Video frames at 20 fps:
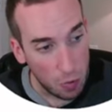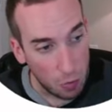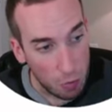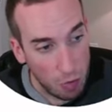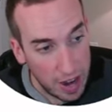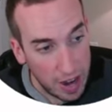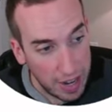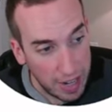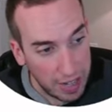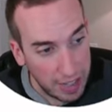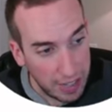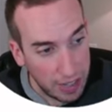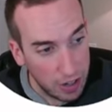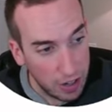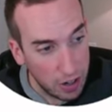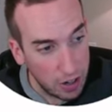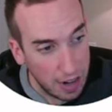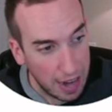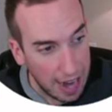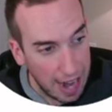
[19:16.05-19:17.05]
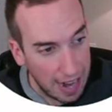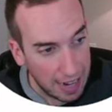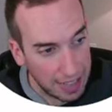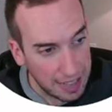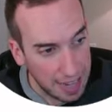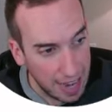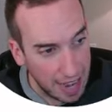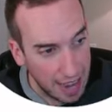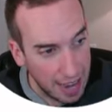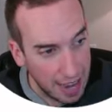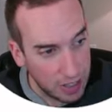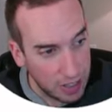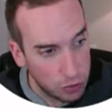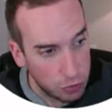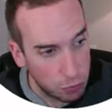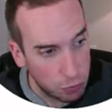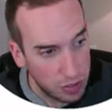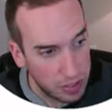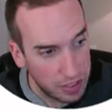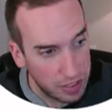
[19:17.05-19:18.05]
Right here acts as